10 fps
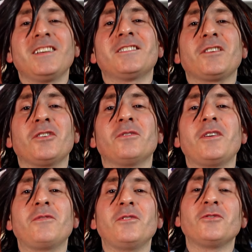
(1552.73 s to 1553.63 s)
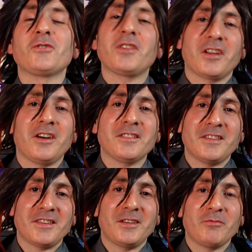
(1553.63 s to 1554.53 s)
So if you enjoy the
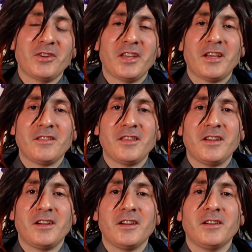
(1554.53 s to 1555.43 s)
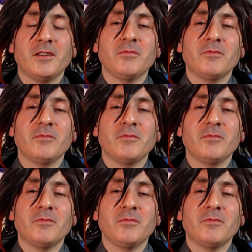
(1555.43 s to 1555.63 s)
content that I'm putting out there,